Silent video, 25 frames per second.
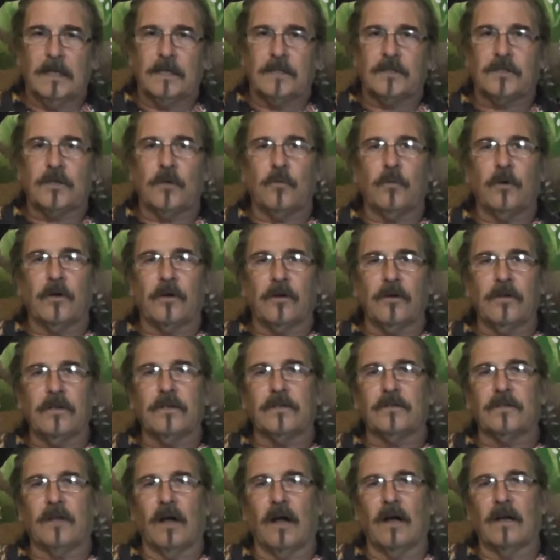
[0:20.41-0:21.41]
So we're going
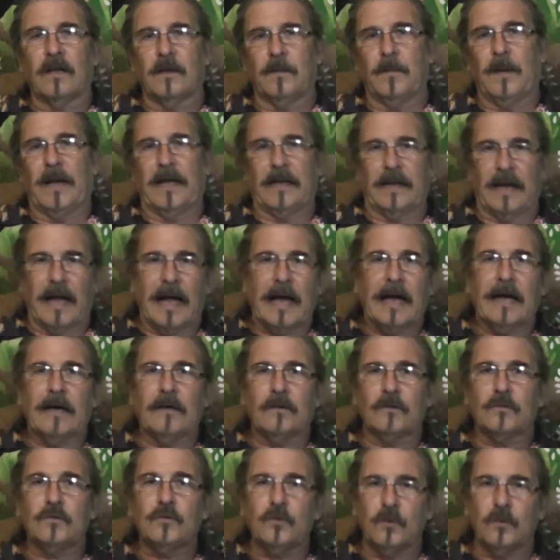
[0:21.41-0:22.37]
to talk about how